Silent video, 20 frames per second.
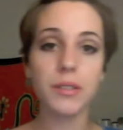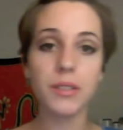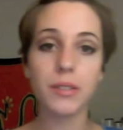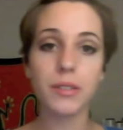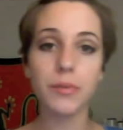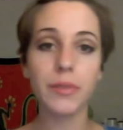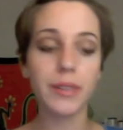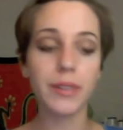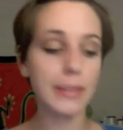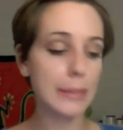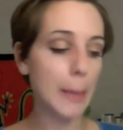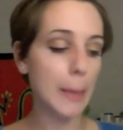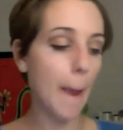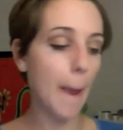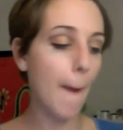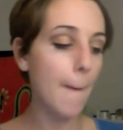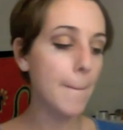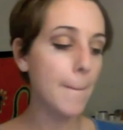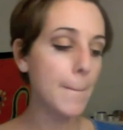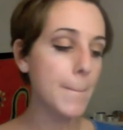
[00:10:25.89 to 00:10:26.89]
This one is
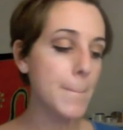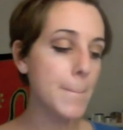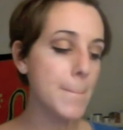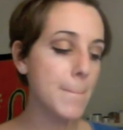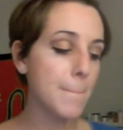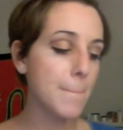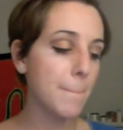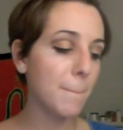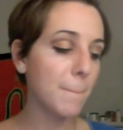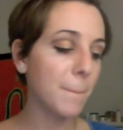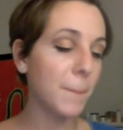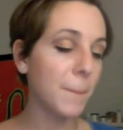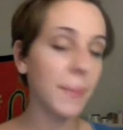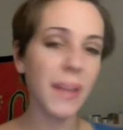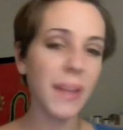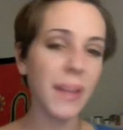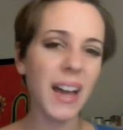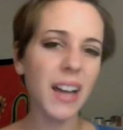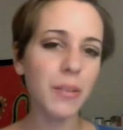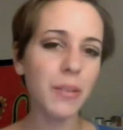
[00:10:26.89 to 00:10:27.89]

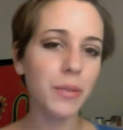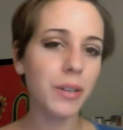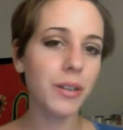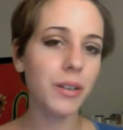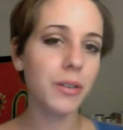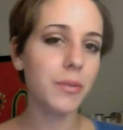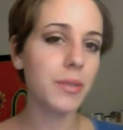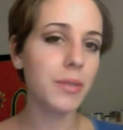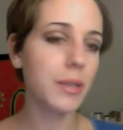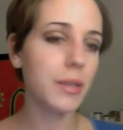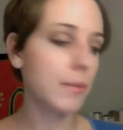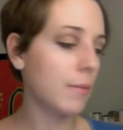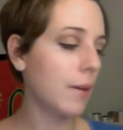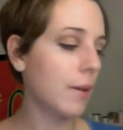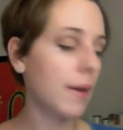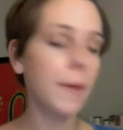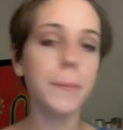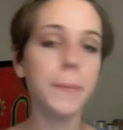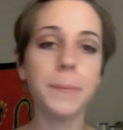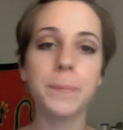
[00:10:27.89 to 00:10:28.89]
not 100%
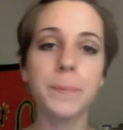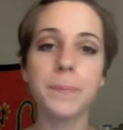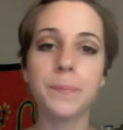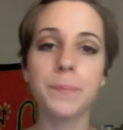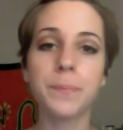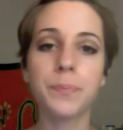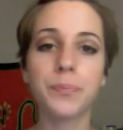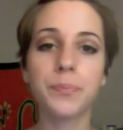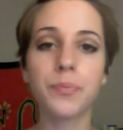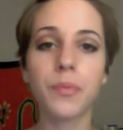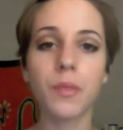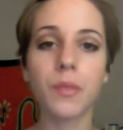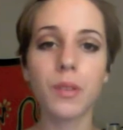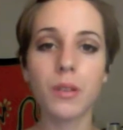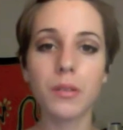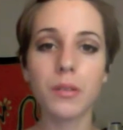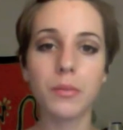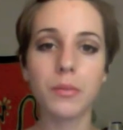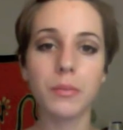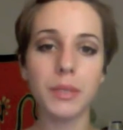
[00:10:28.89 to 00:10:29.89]
matte,
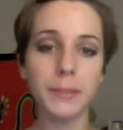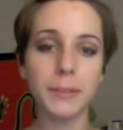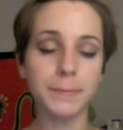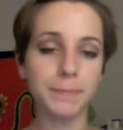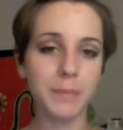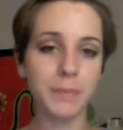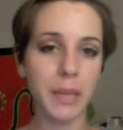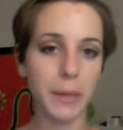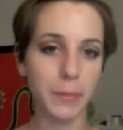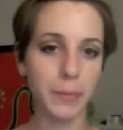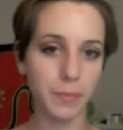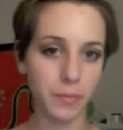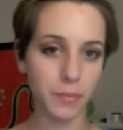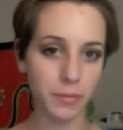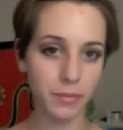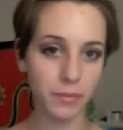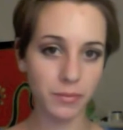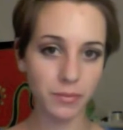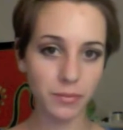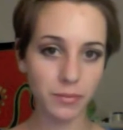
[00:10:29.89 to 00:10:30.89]
but yeah.
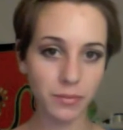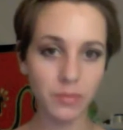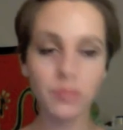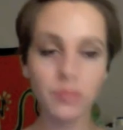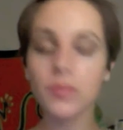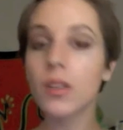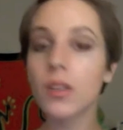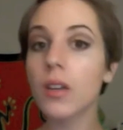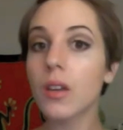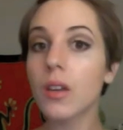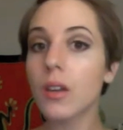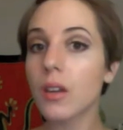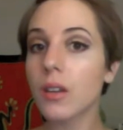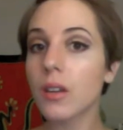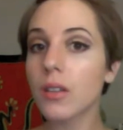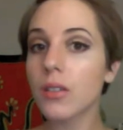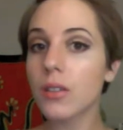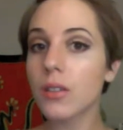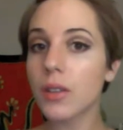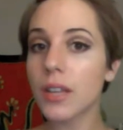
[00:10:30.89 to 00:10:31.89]

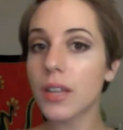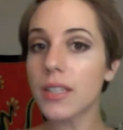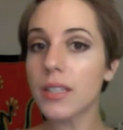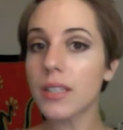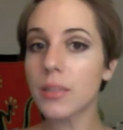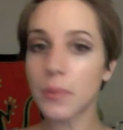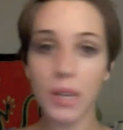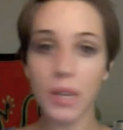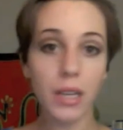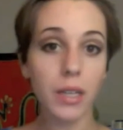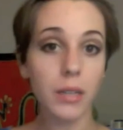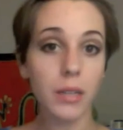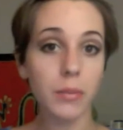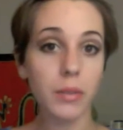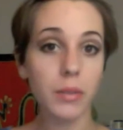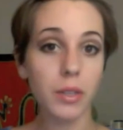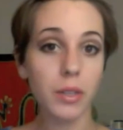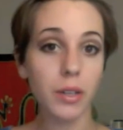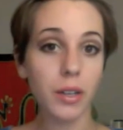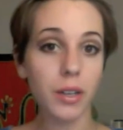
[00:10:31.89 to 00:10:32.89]
So that's the makeup
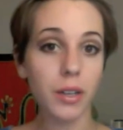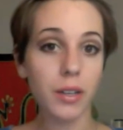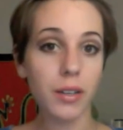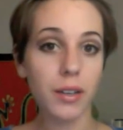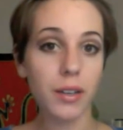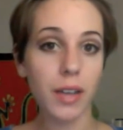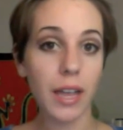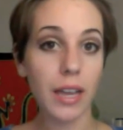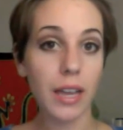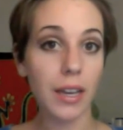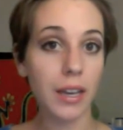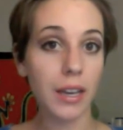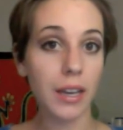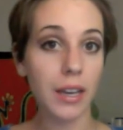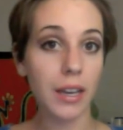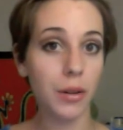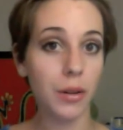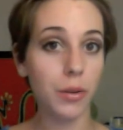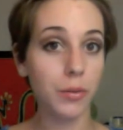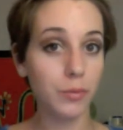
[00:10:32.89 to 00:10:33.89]
look, and
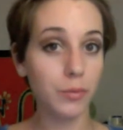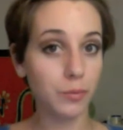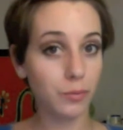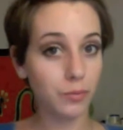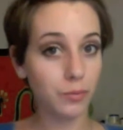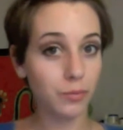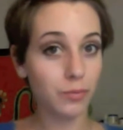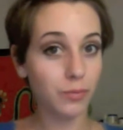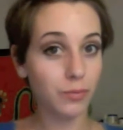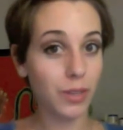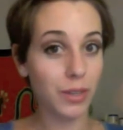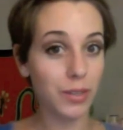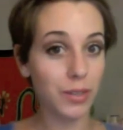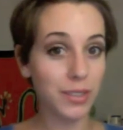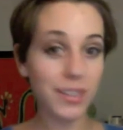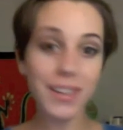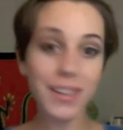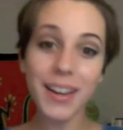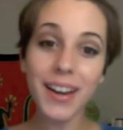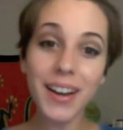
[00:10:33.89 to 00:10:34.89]
now
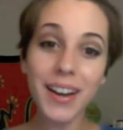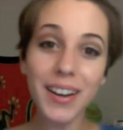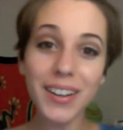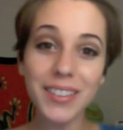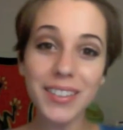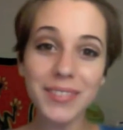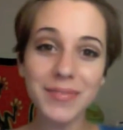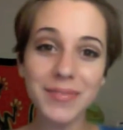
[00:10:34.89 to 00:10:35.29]
onto the hair.